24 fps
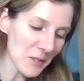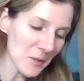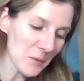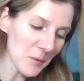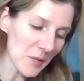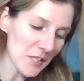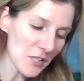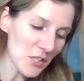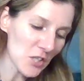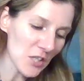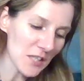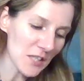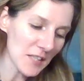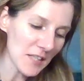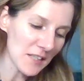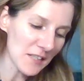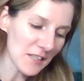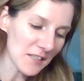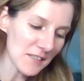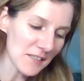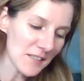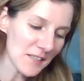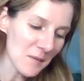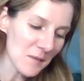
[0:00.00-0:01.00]
question
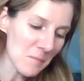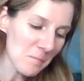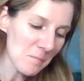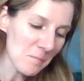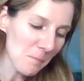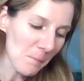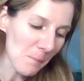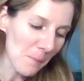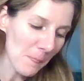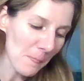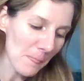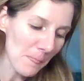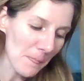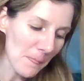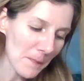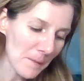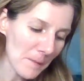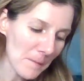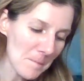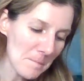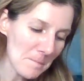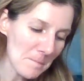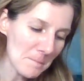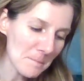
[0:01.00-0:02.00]
is,
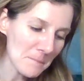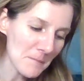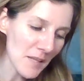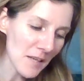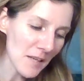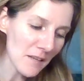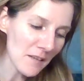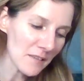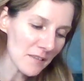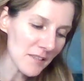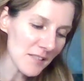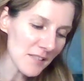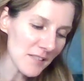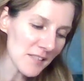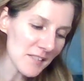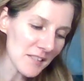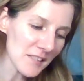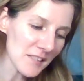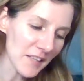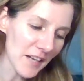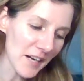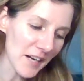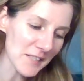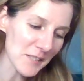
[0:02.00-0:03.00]
this is
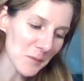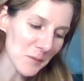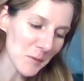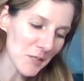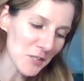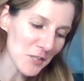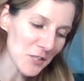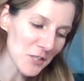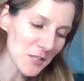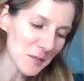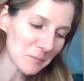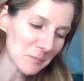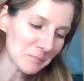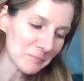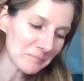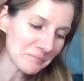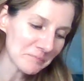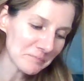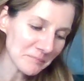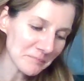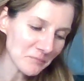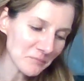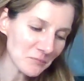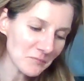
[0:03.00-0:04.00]
the last question.
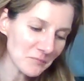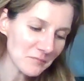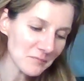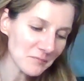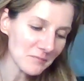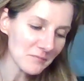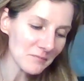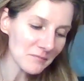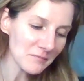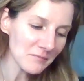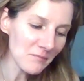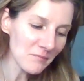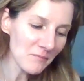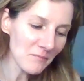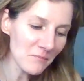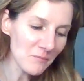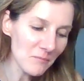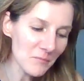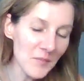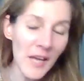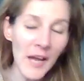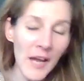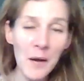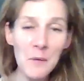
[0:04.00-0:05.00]

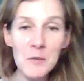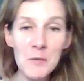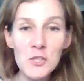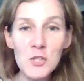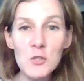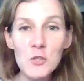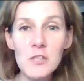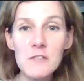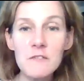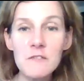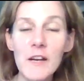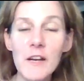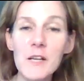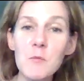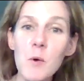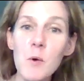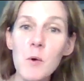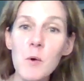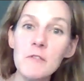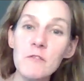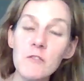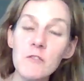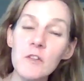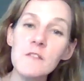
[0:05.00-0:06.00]
How would you define a
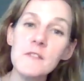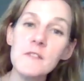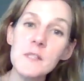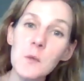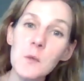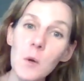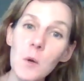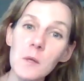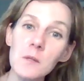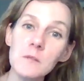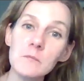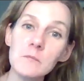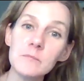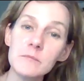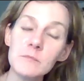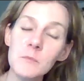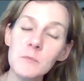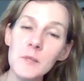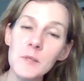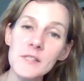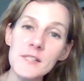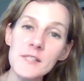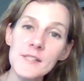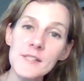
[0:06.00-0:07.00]
woman full of soul?
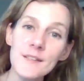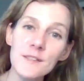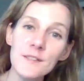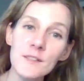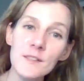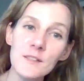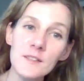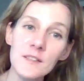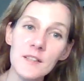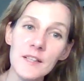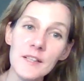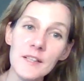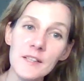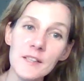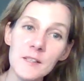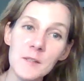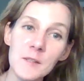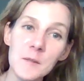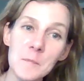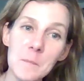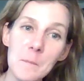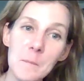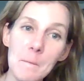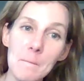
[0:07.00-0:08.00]
What does that look like
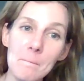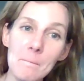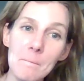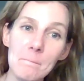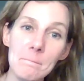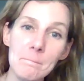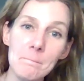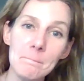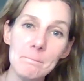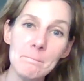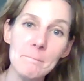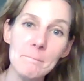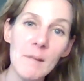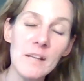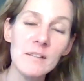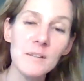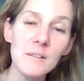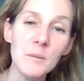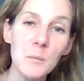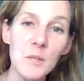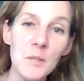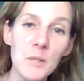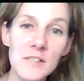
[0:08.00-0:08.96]
in the world